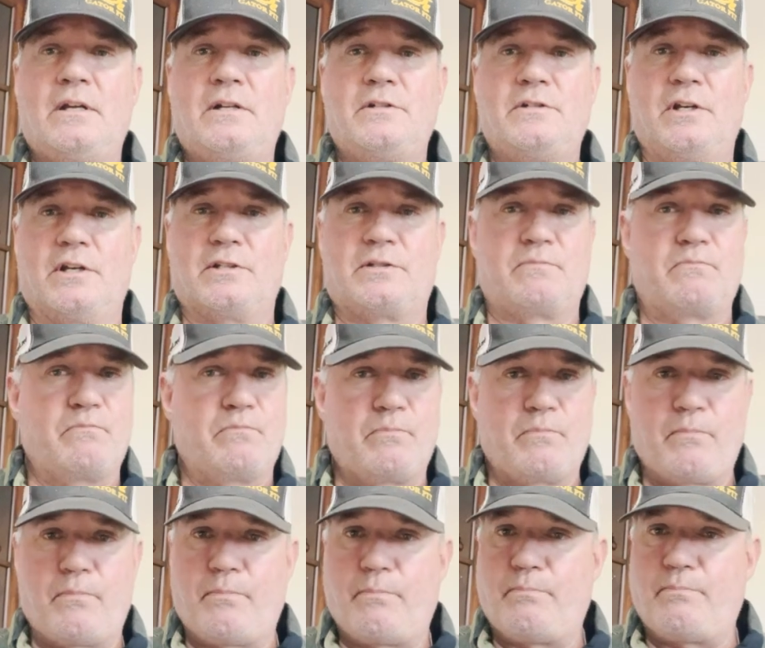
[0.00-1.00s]
Just
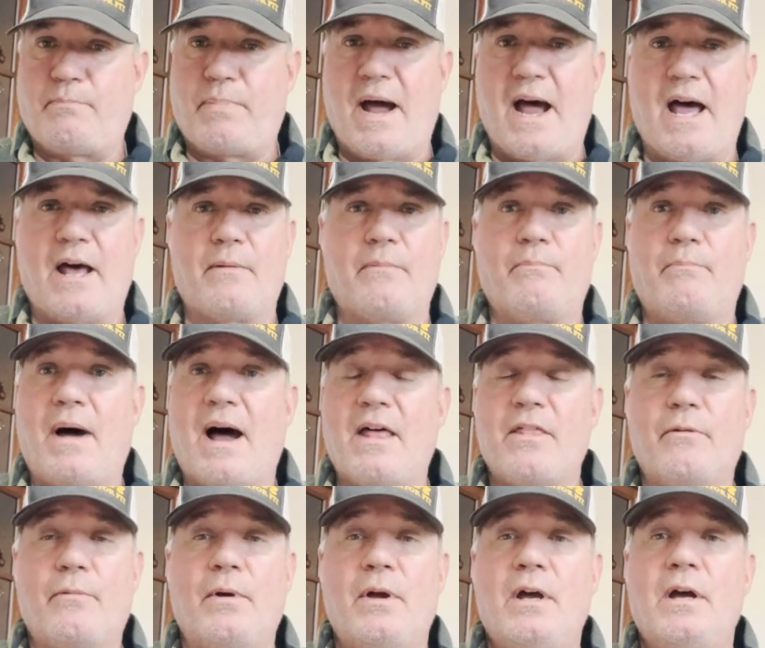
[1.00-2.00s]
buy
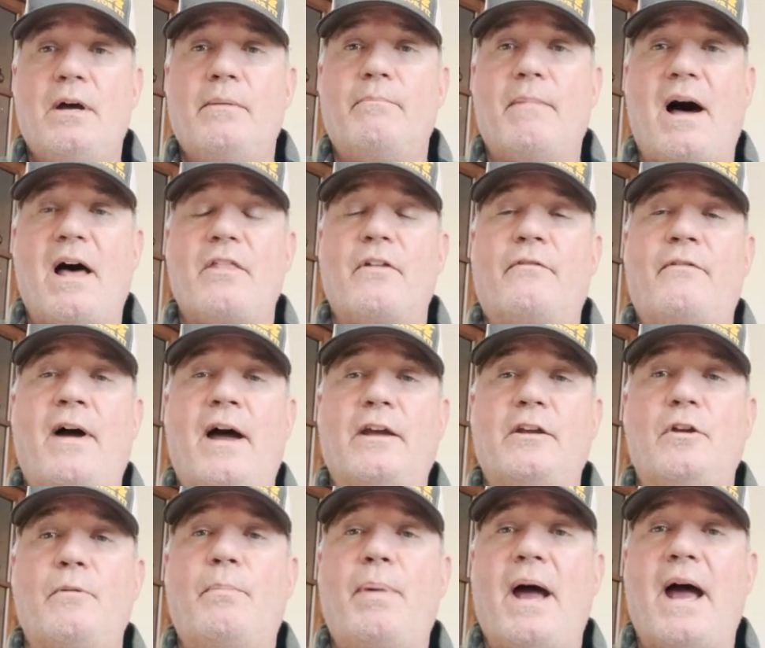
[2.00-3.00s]
the
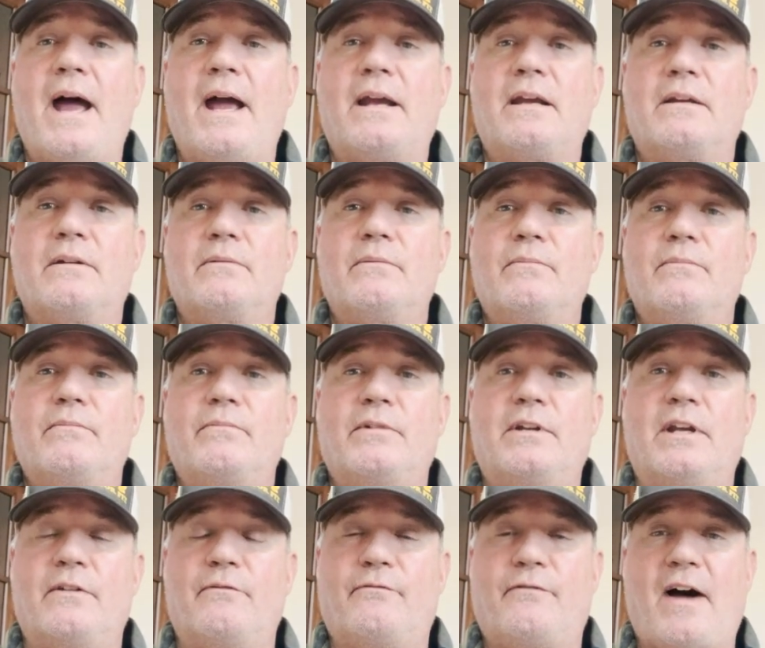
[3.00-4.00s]
value pack,
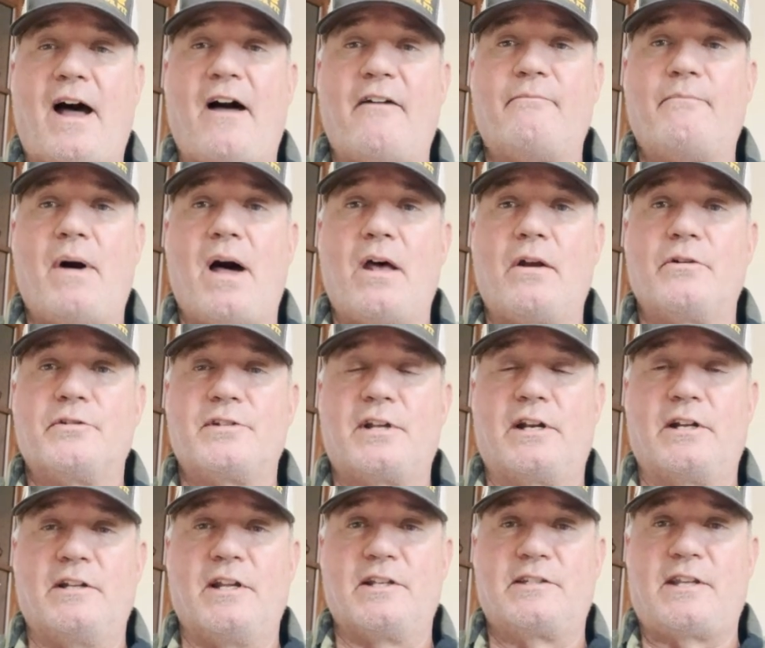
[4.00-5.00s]
get 5 bottles at a
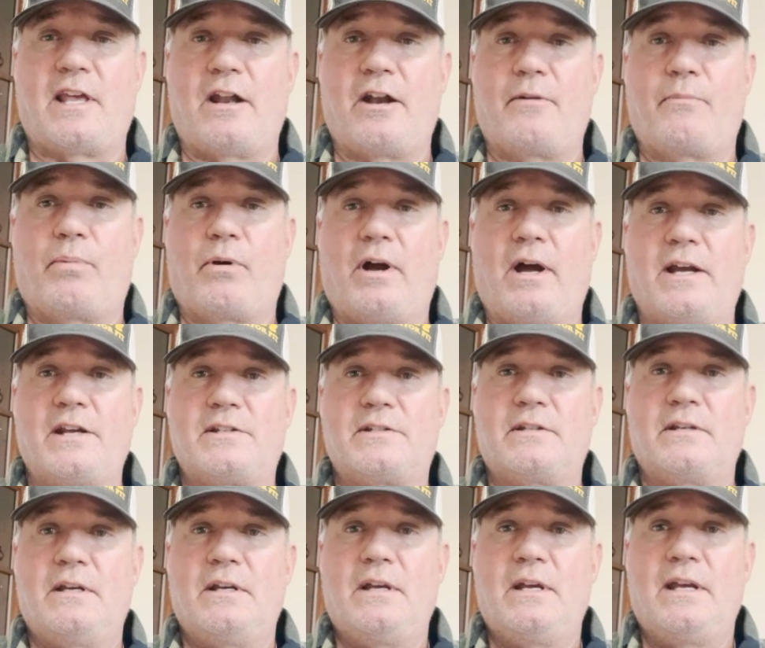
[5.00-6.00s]
discounted price,
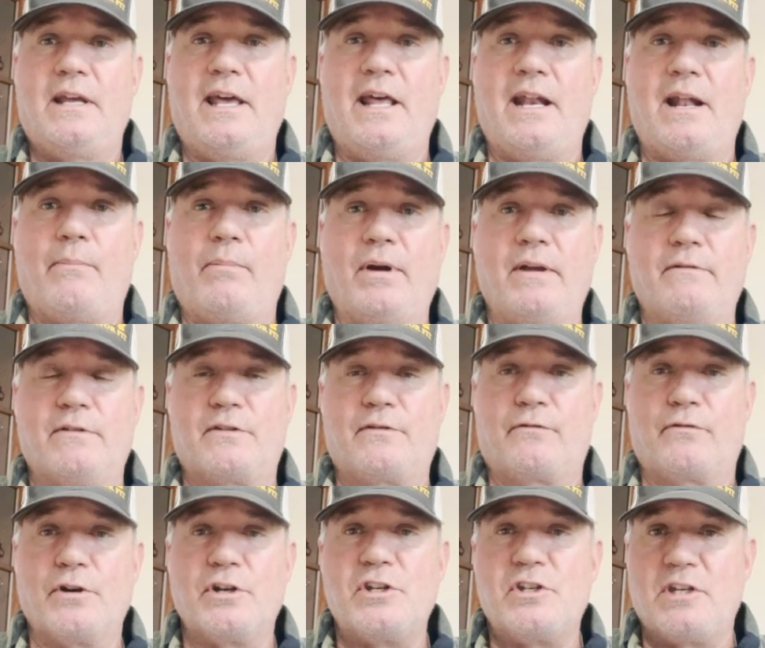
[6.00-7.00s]
and I believe it's
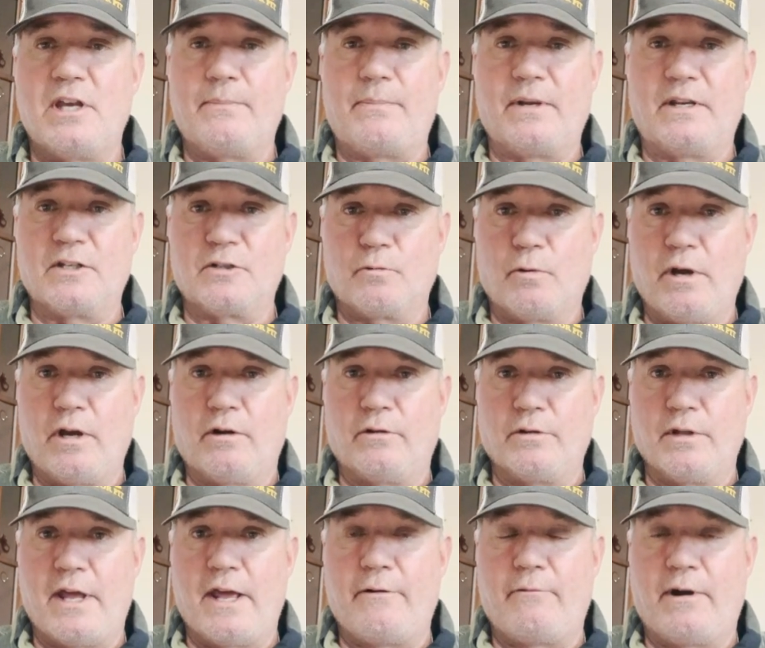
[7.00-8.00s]
free shipping as well on
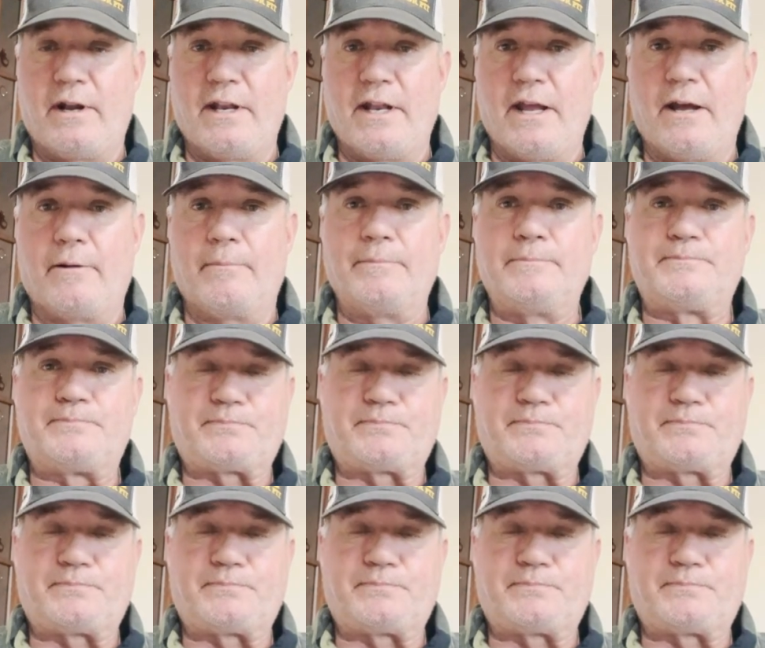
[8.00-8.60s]
that right now.